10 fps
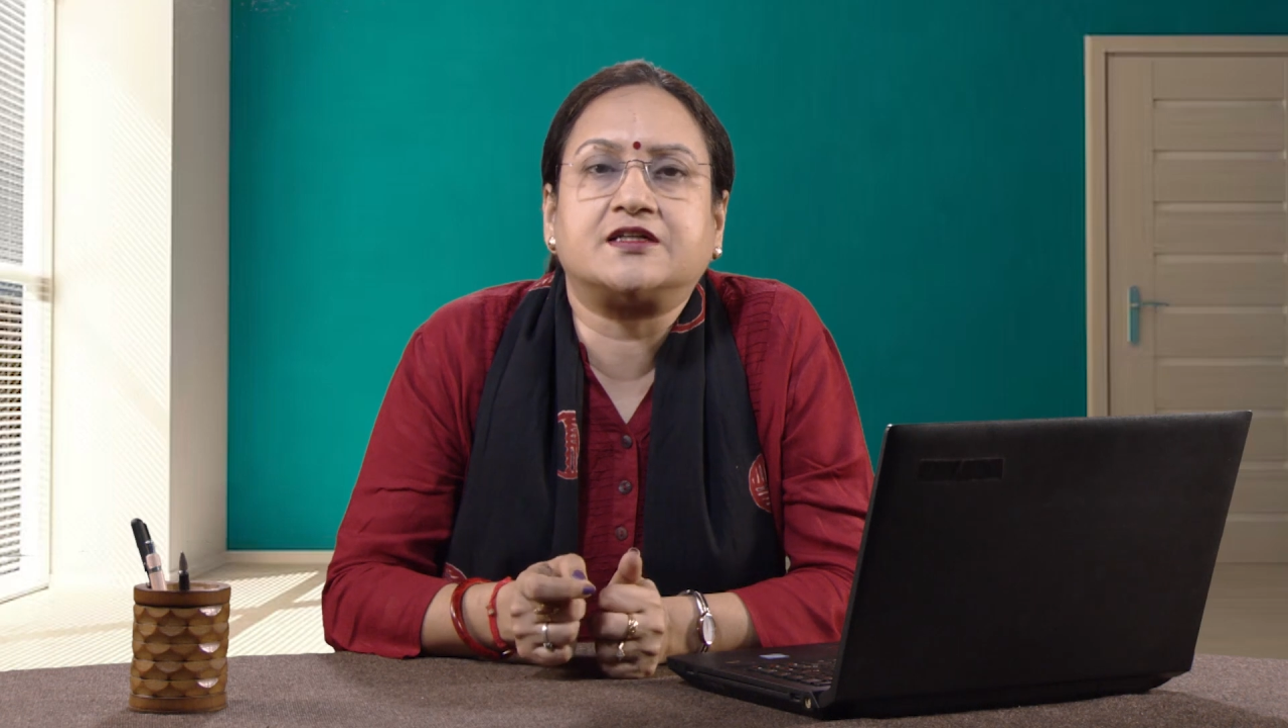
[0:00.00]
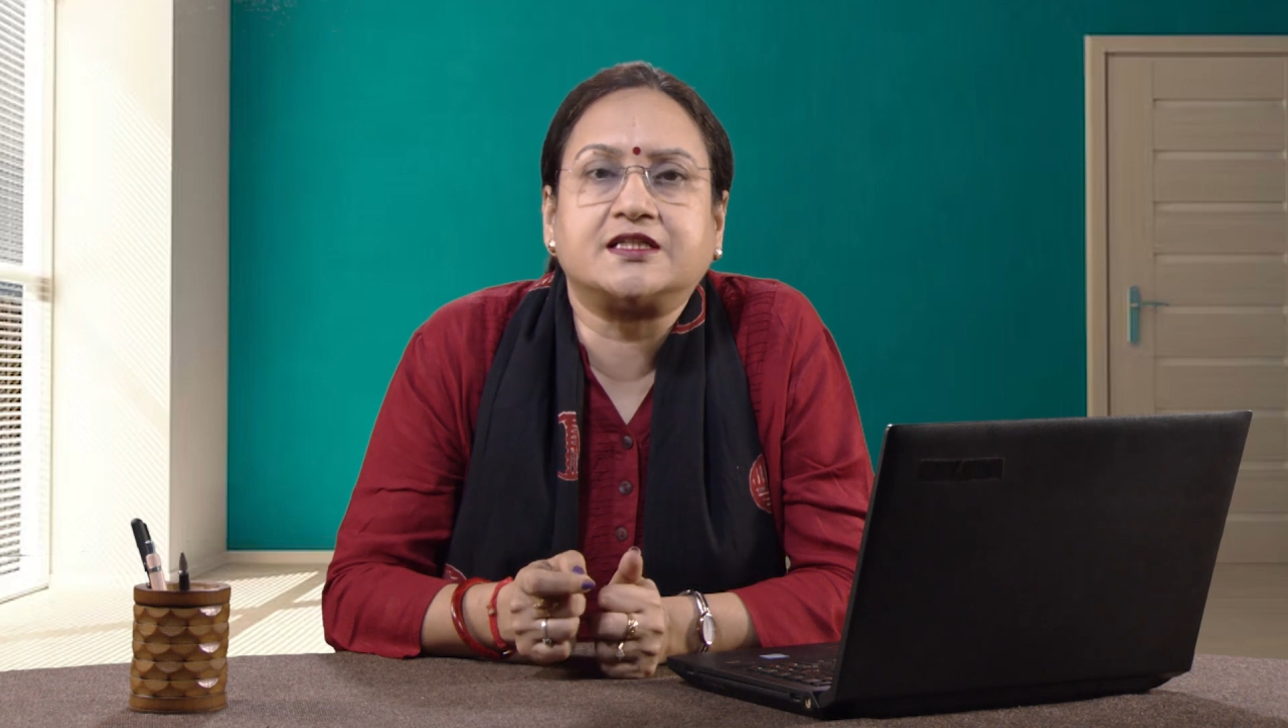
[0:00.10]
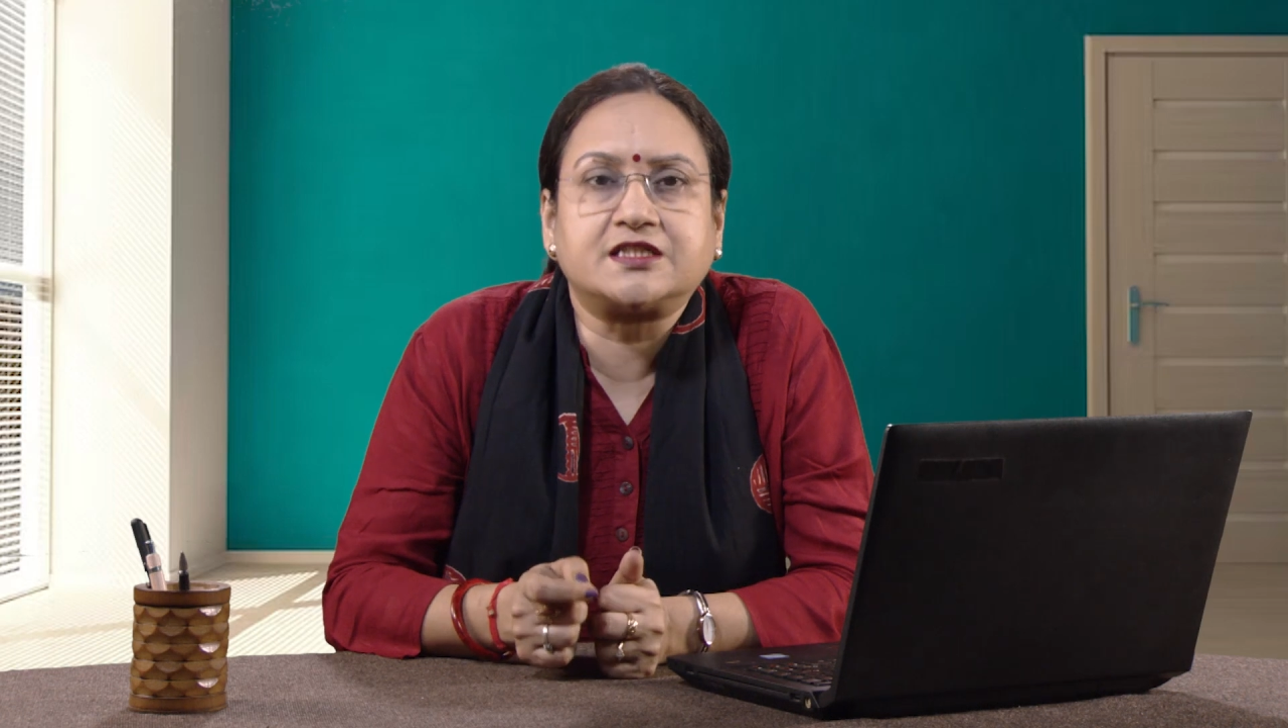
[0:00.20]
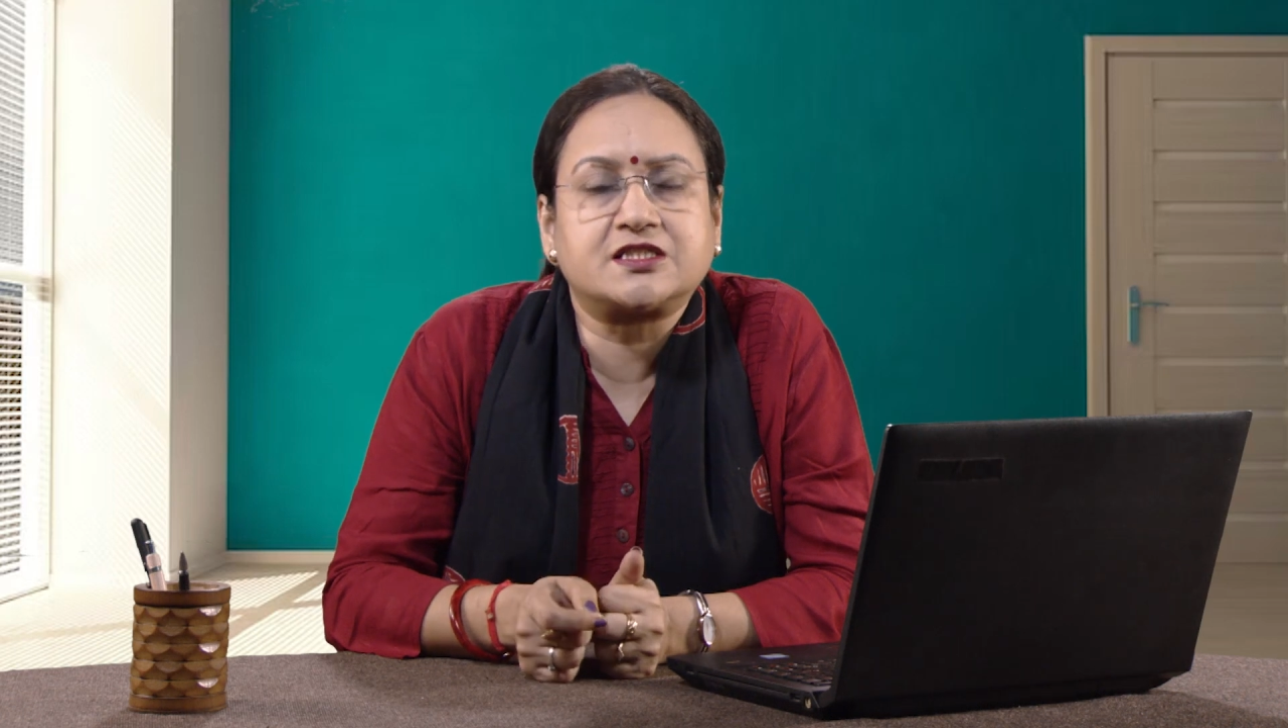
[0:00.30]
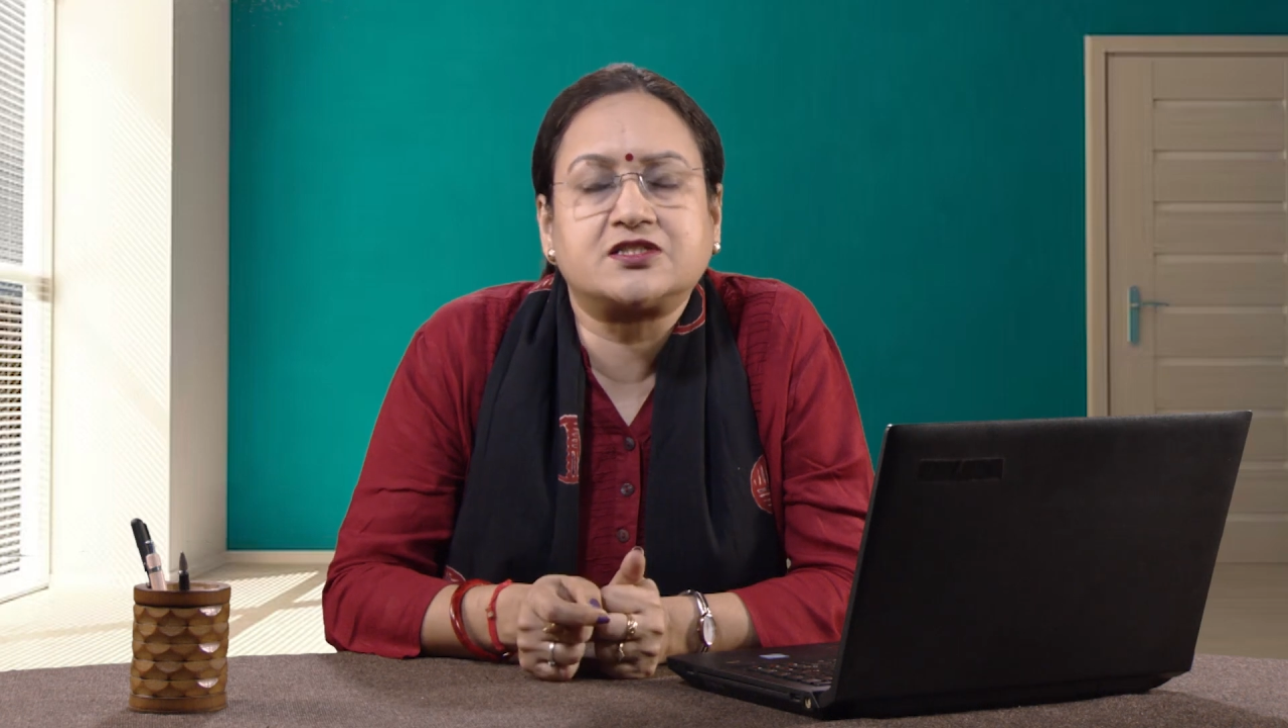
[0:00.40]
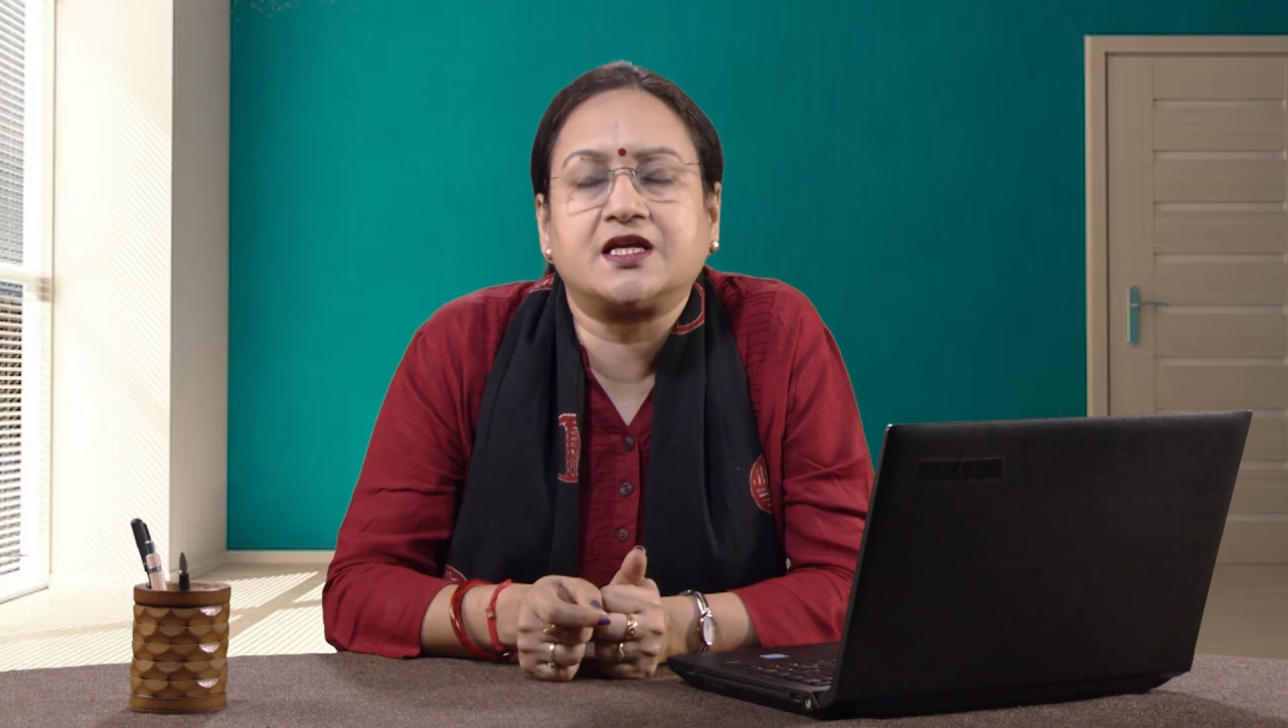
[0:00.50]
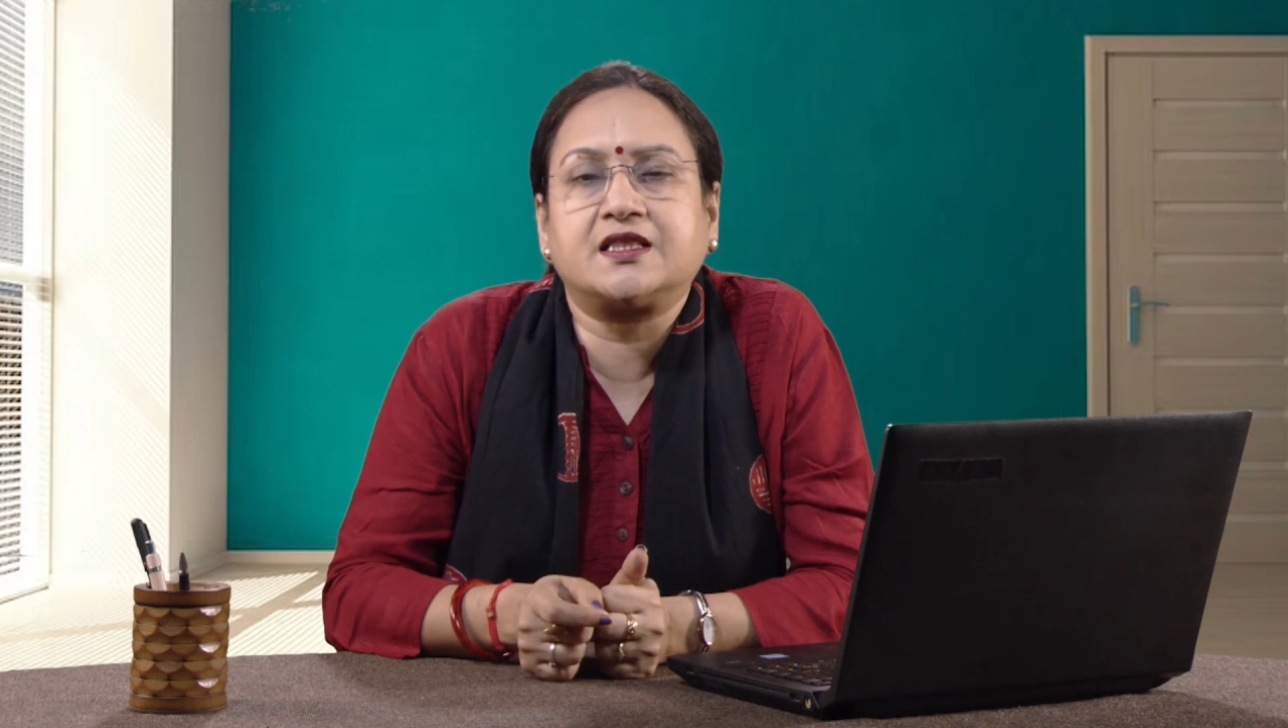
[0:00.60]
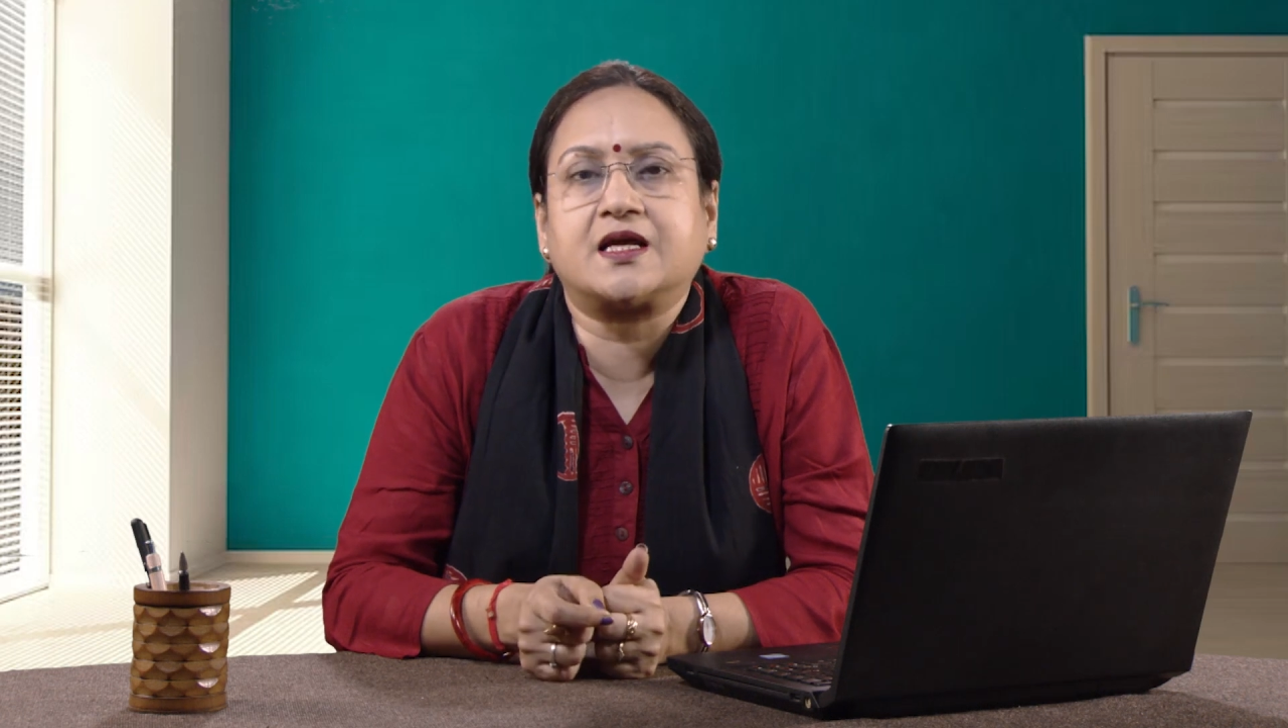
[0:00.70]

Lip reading: registering